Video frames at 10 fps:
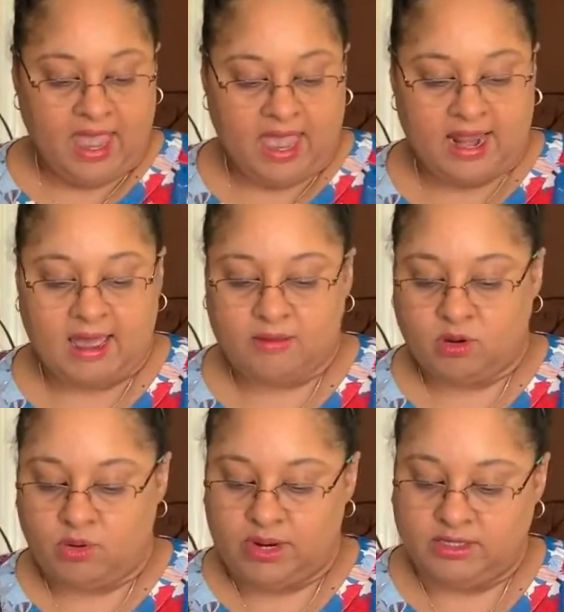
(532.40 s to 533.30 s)
And I'm
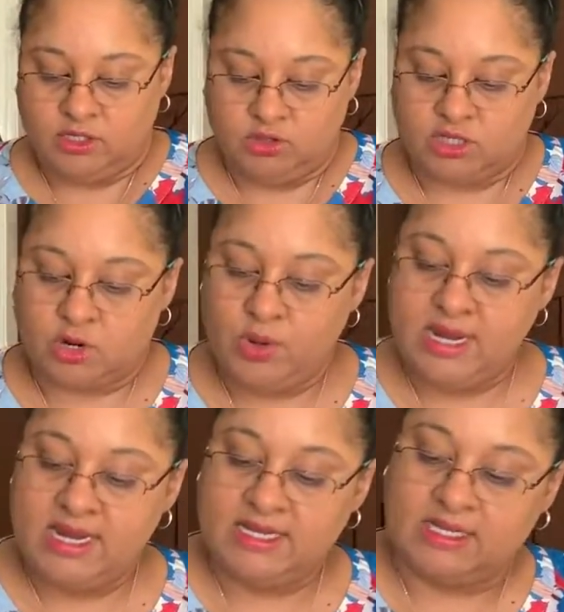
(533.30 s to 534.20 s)
going to
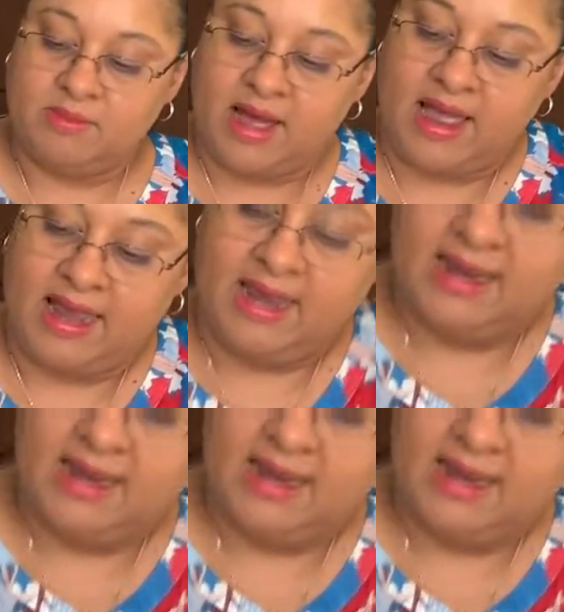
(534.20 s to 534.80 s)
squeeze my